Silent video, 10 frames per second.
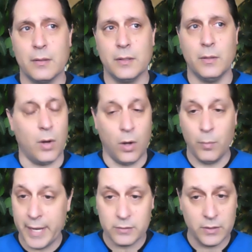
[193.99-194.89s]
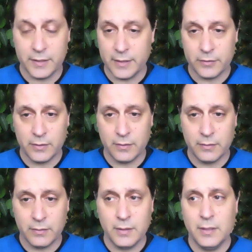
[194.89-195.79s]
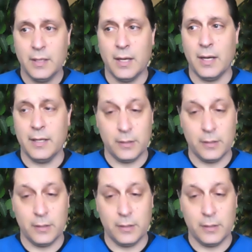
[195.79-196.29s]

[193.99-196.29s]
you know, all medical conditions, uh,